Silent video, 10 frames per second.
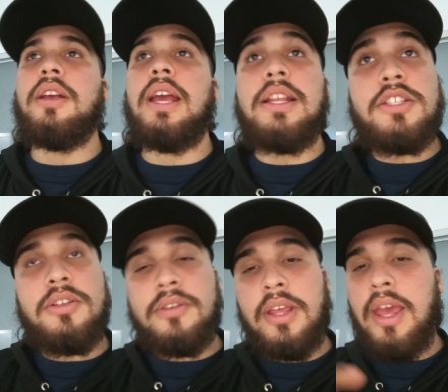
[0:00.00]
getting
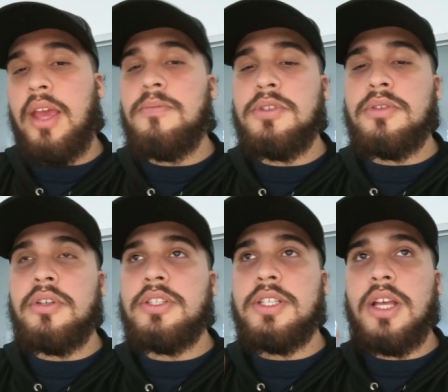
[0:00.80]
some games
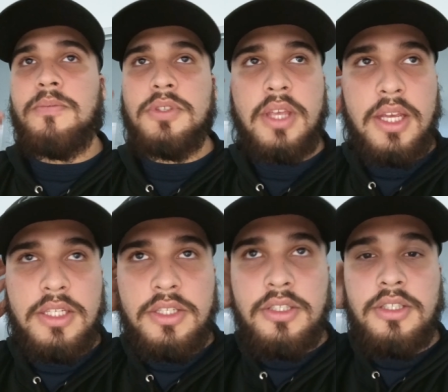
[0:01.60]
or some
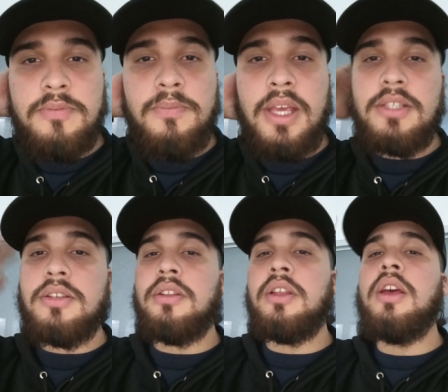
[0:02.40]
suggestions
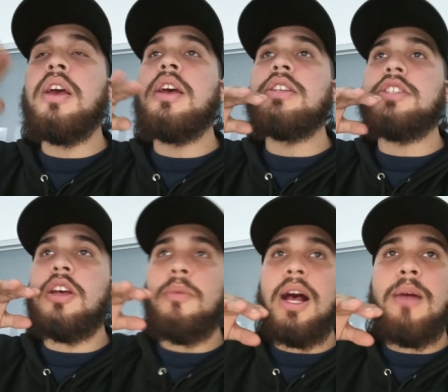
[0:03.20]
based on
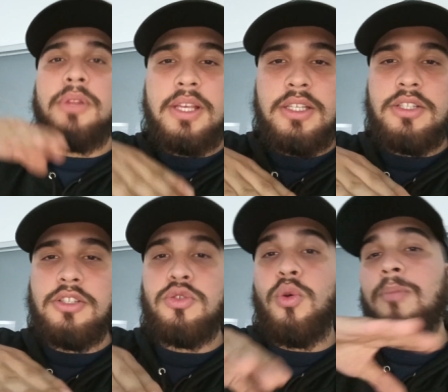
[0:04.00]
some
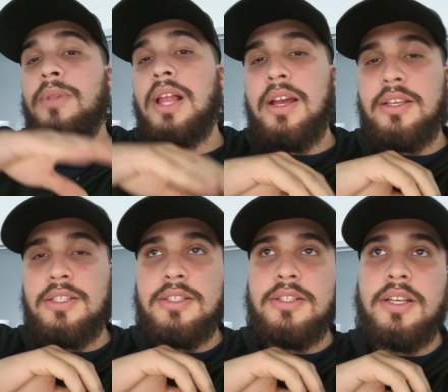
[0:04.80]
applications who
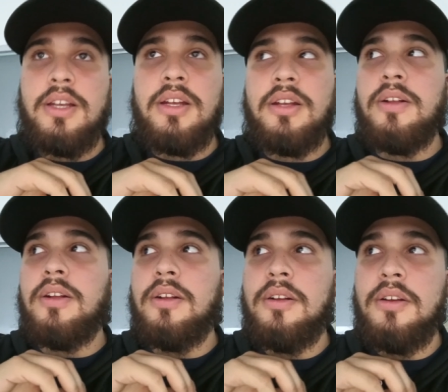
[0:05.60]
applies the
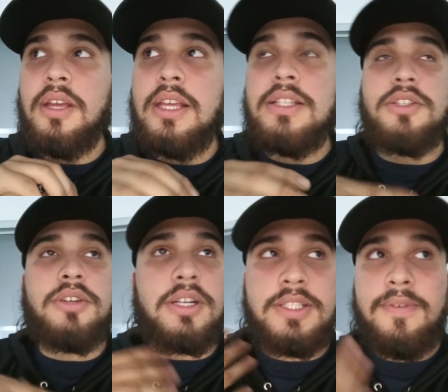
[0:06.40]

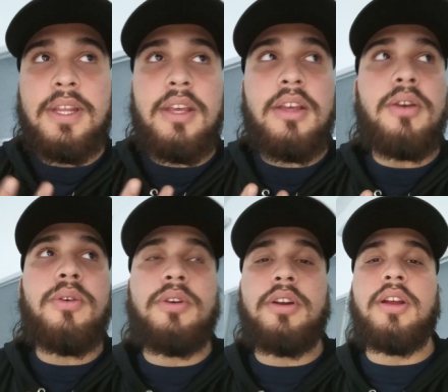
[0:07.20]
interactivity
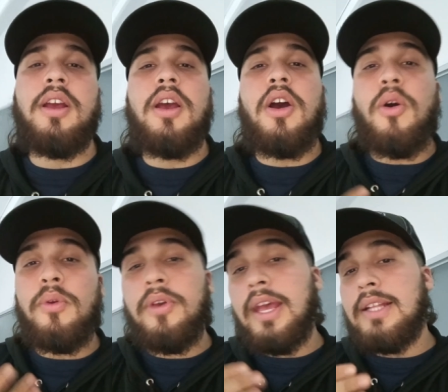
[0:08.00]
or
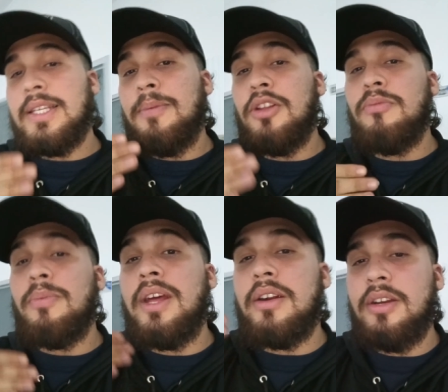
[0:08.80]
how you can
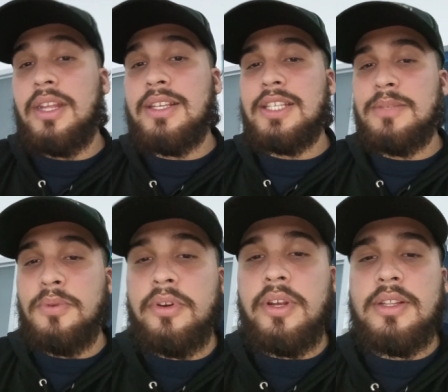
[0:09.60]
develop better this
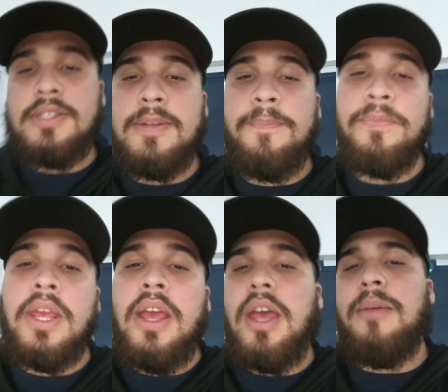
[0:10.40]
experience.
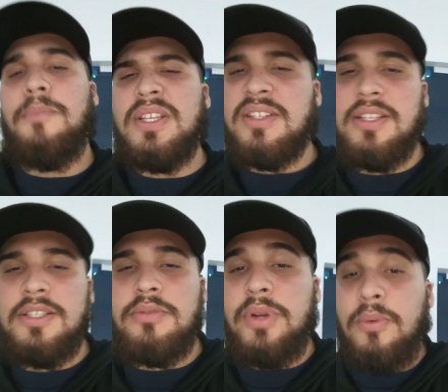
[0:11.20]
And
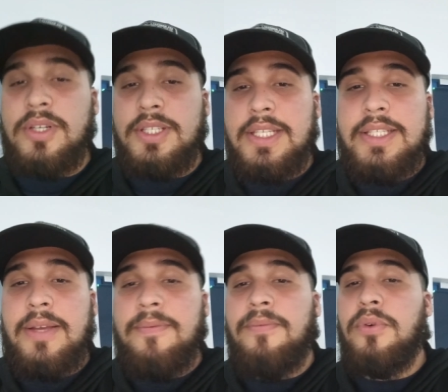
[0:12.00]
business reward
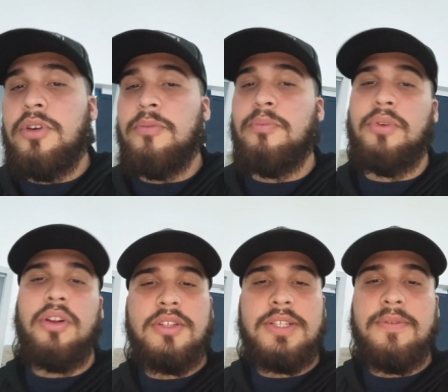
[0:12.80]
system for
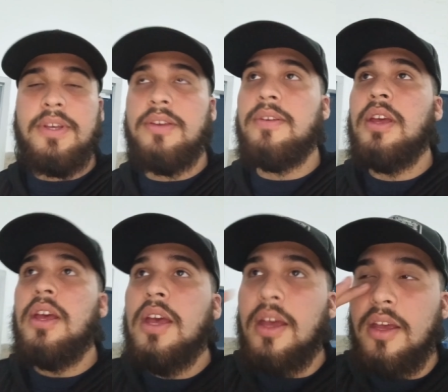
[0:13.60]
productive
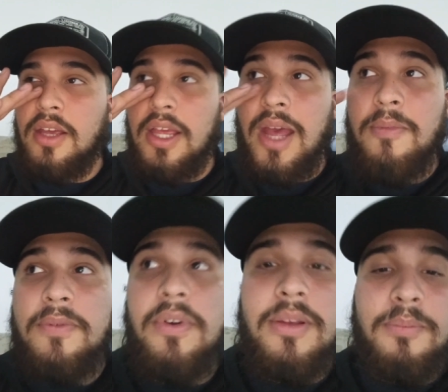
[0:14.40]

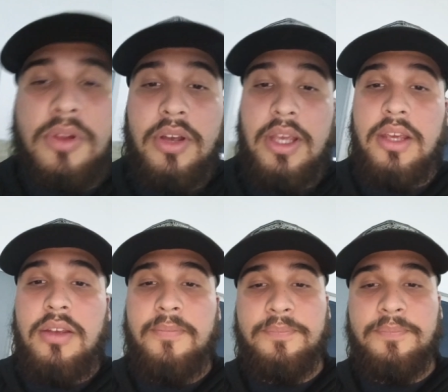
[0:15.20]
gamify employee.